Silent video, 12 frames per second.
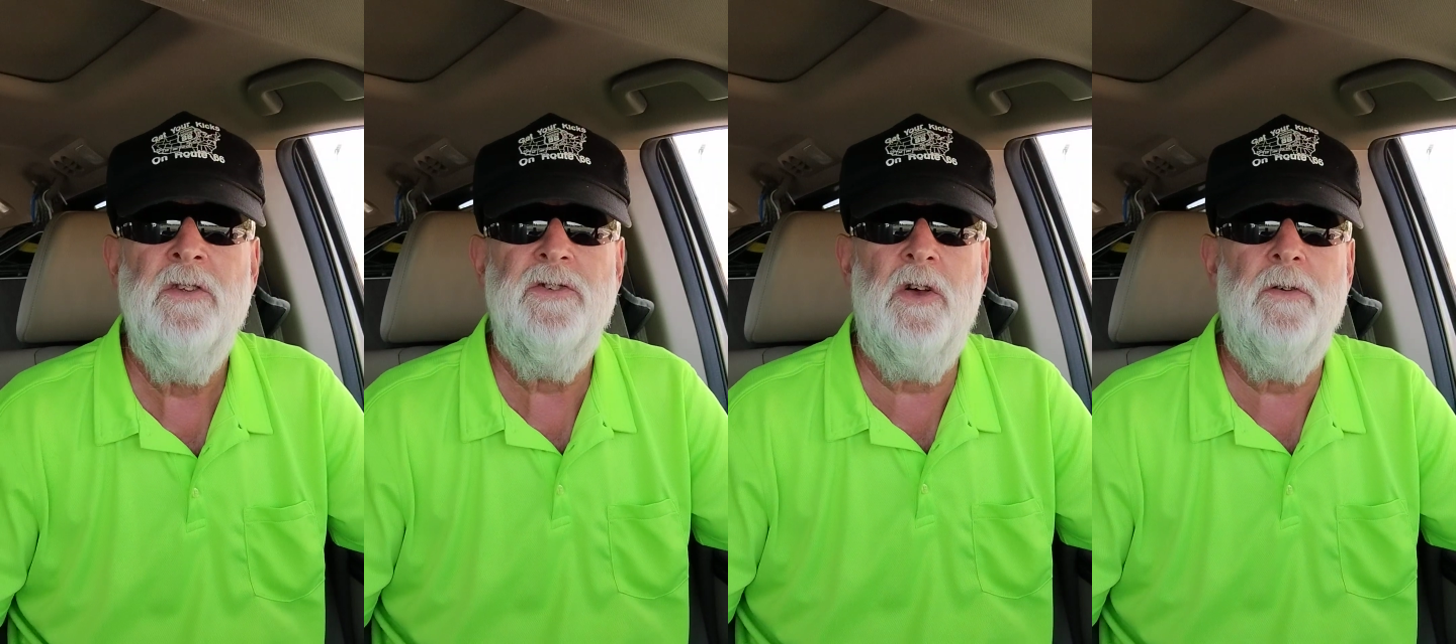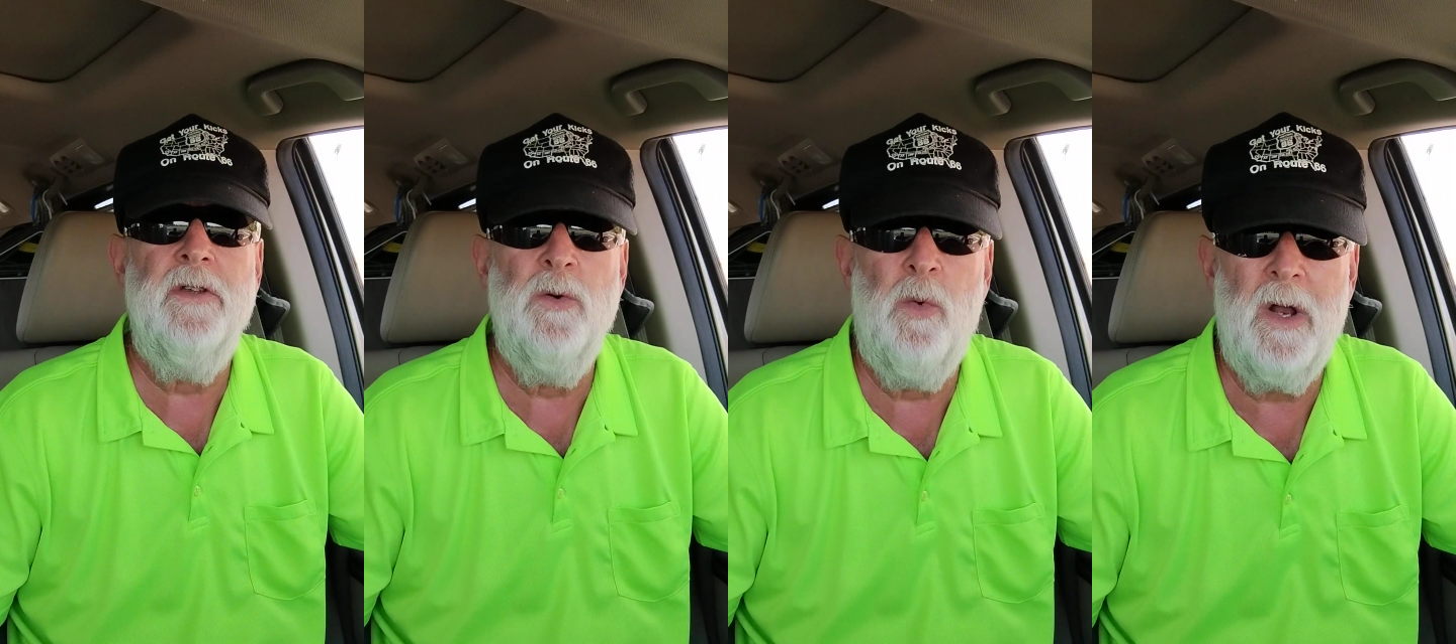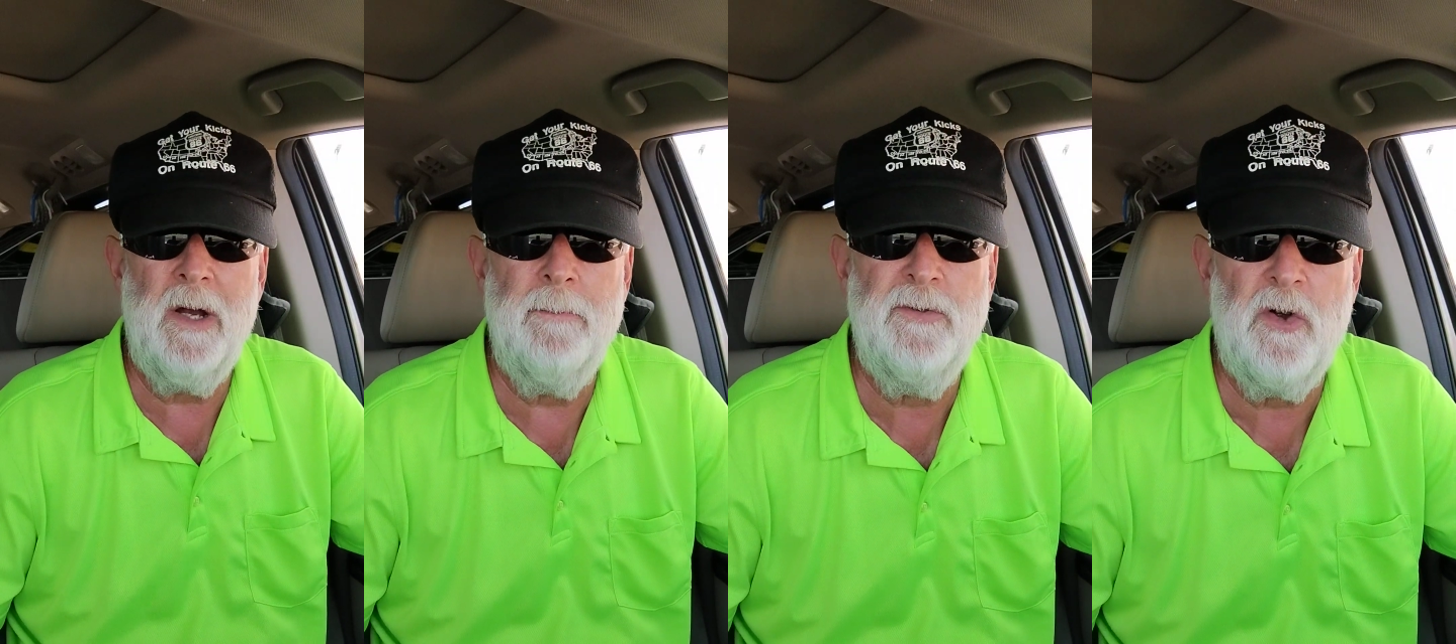So you
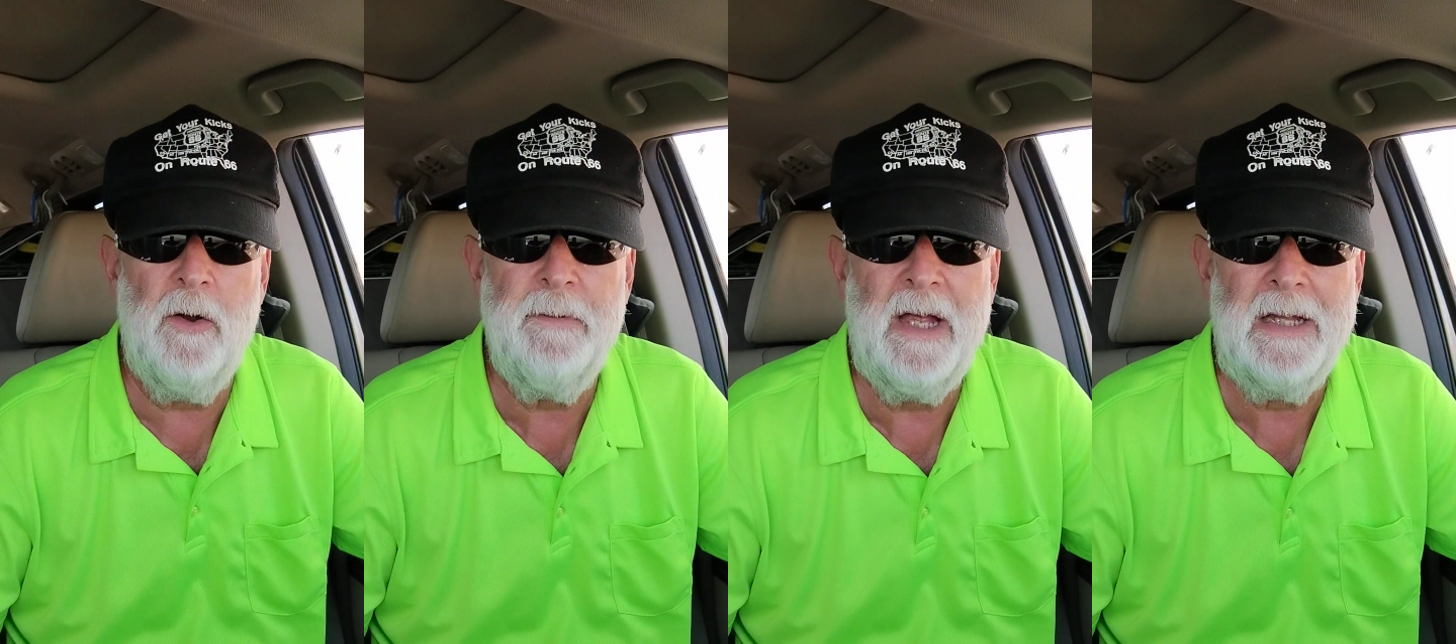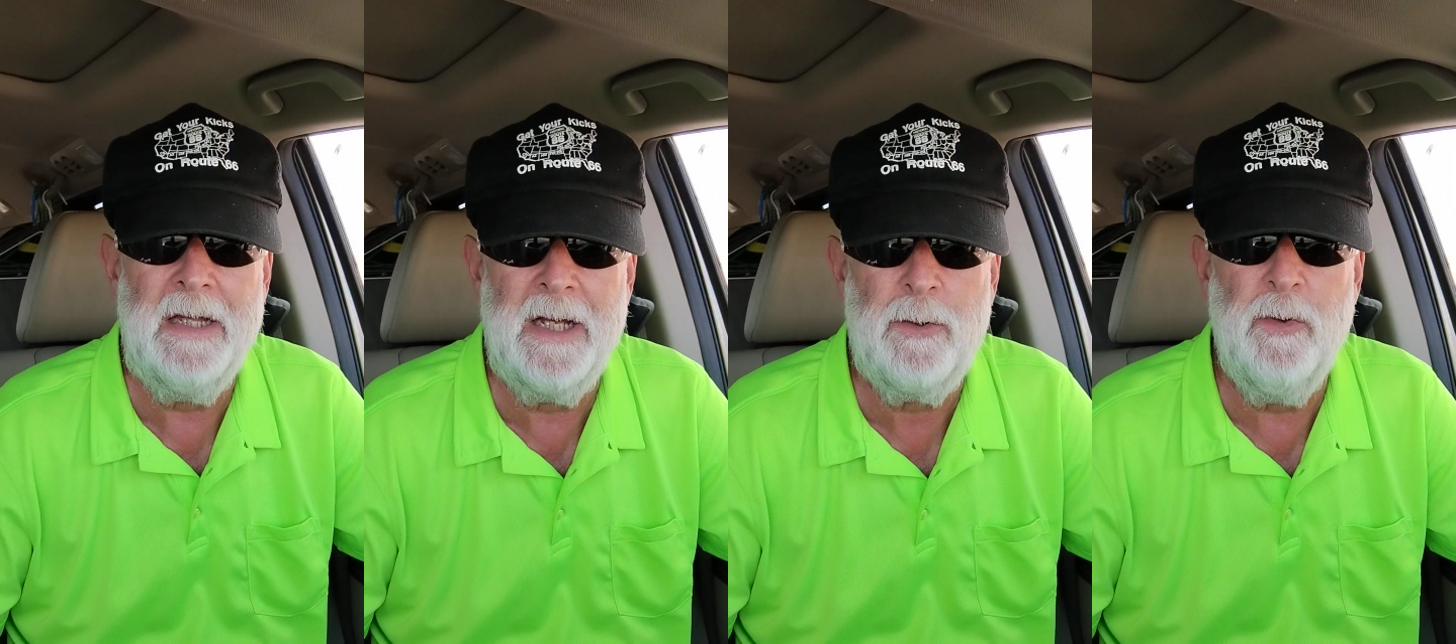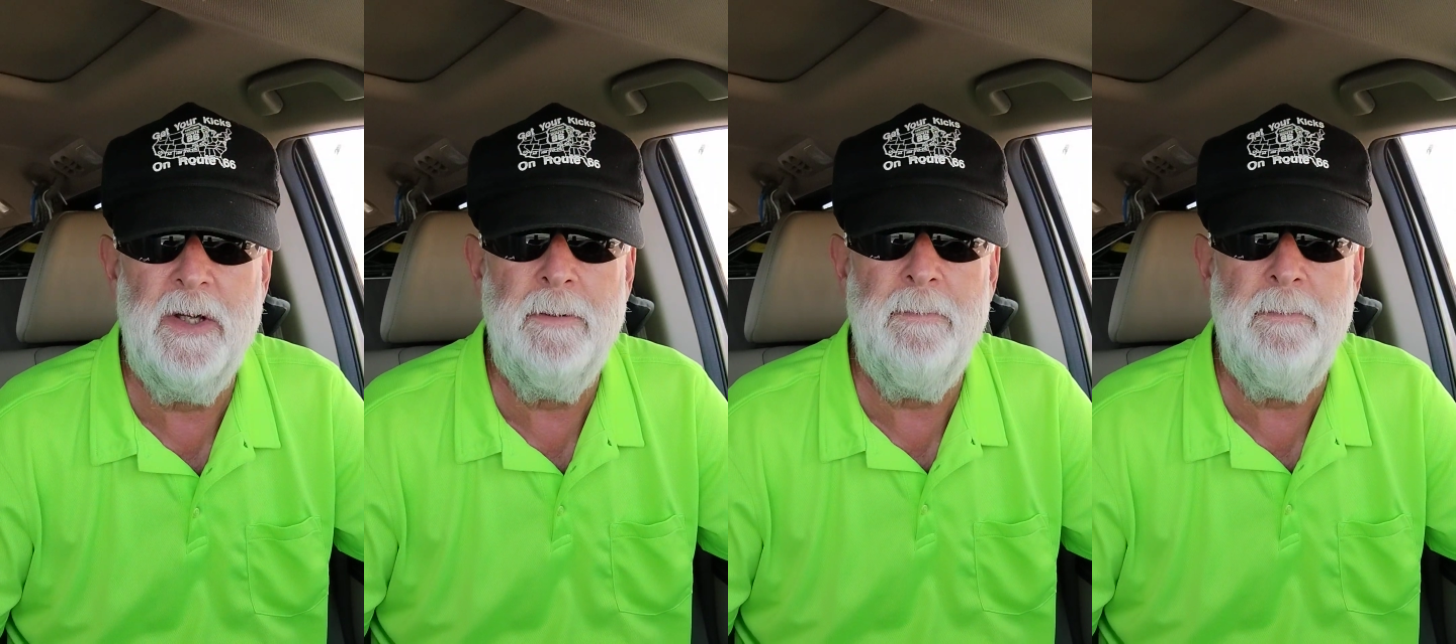want to absorb that liquid.